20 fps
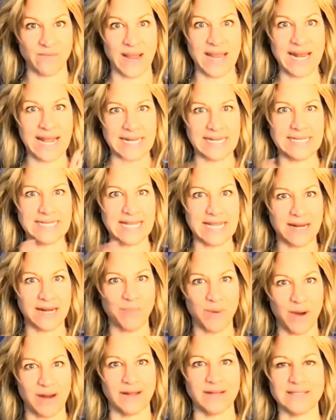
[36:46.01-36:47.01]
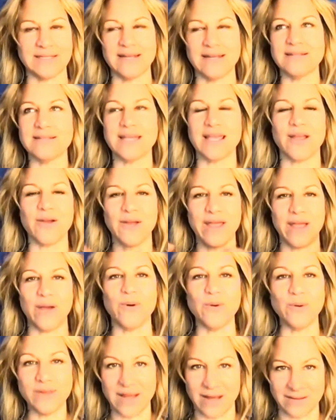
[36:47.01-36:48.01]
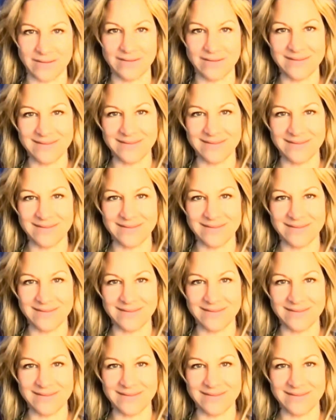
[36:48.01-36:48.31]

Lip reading: Right? I need to get a product. And it's like, okay, hold on.